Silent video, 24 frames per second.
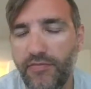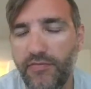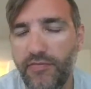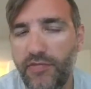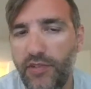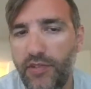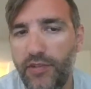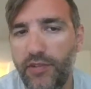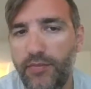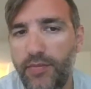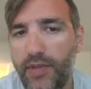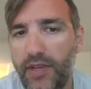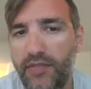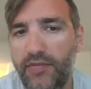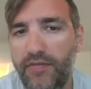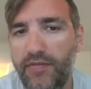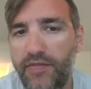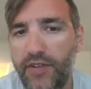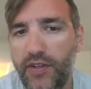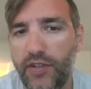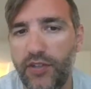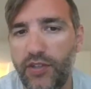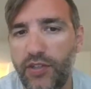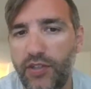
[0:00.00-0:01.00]
What are their main
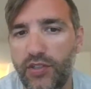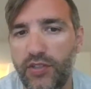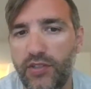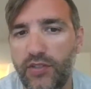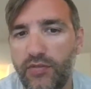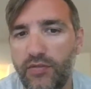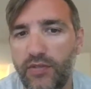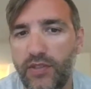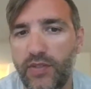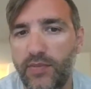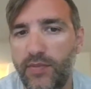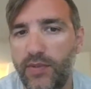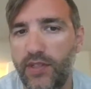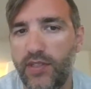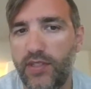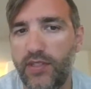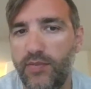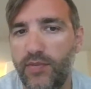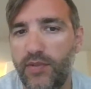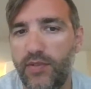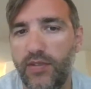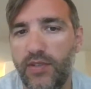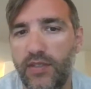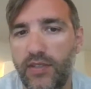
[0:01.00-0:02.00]
functions or
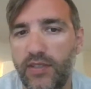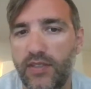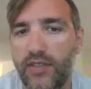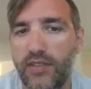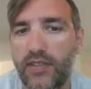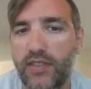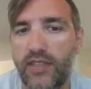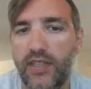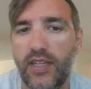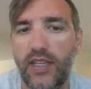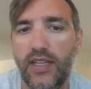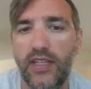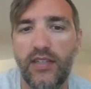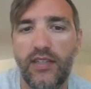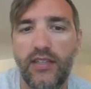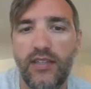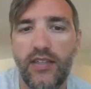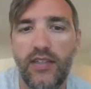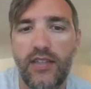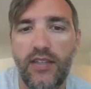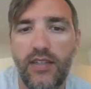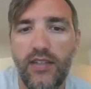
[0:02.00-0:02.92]
responsibilities of seeds?